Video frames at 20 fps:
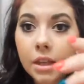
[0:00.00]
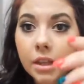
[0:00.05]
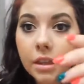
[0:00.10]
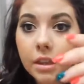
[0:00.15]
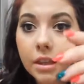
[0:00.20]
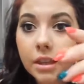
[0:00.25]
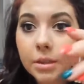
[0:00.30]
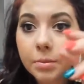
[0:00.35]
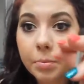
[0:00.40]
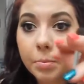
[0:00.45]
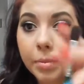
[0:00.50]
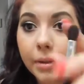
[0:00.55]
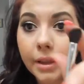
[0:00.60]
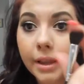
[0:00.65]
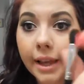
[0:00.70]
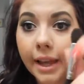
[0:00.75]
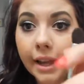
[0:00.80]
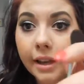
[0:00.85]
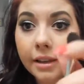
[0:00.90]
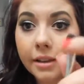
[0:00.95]
This
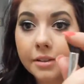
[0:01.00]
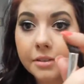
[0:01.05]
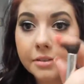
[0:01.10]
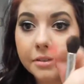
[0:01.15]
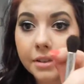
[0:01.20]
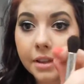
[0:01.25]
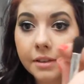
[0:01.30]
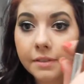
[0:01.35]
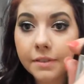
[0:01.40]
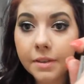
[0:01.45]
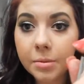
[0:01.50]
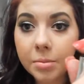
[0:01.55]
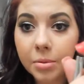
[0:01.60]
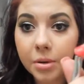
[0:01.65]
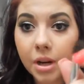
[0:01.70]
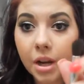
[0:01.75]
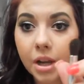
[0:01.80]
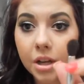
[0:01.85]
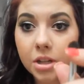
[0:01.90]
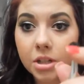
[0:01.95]
black fluffy
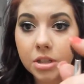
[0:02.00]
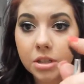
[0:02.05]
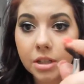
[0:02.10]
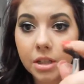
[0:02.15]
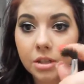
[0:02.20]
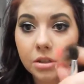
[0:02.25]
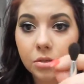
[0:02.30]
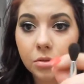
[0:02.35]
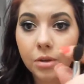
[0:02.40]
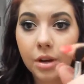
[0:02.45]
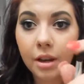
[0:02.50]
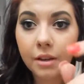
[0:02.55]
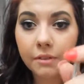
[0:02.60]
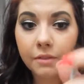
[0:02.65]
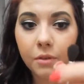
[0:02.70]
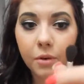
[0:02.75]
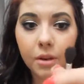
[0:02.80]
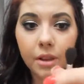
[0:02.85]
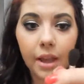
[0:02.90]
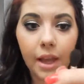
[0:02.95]
brush is great
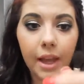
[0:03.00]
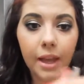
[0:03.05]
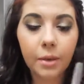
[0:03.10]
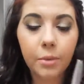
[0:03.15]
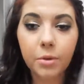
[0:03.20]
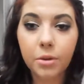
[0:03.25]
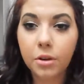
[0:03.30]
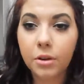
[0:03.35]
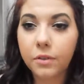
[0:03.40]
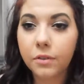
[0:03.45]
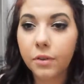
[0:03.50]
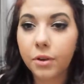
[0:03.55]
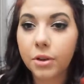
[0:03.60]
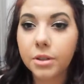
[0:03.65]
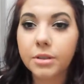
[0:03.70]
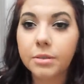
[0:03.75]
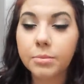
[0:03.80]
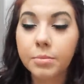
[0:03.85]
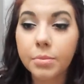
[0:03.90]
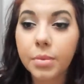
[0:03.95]
for like when you're
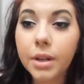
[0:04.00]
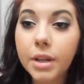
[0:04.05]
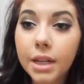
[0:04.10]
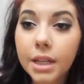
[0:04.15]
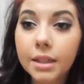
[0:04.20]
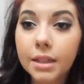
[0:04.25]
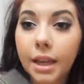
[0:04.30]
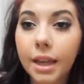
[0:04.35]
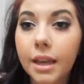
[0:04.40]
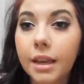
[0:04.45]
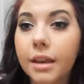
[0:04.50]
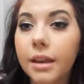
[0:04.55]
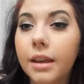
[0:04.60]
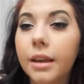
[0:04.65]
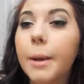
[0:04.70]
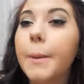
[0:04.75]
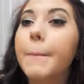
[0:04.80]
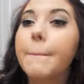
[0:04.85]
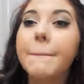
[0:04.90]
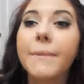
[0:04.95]
first putting in like
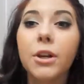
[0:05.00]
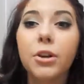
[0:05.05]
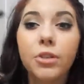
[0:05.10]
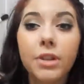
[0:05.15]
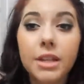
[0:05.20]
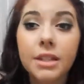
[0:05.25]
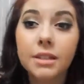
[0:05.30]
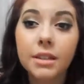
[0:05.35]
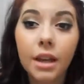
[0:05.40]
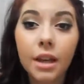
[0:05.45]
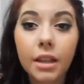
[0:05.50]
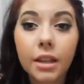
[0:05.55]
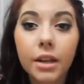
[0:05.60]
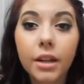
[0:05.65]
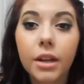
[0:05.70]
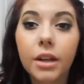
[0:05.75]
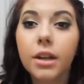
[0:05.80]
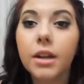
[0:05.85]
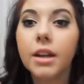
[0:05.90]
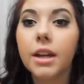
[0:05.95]
your crease color
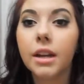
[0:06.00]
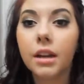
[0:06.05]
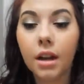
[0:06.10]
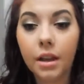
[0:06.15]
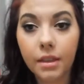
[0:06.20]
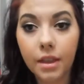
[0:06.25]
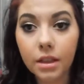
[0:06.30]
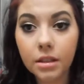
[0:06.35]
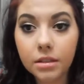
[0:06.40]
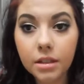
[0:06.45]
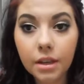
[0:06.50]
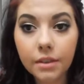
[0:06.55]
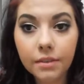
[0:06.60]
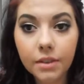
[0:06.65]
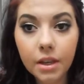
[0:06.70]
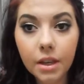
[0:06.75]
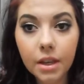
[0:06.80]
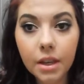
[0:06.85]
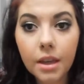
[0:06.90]
and all that stuff.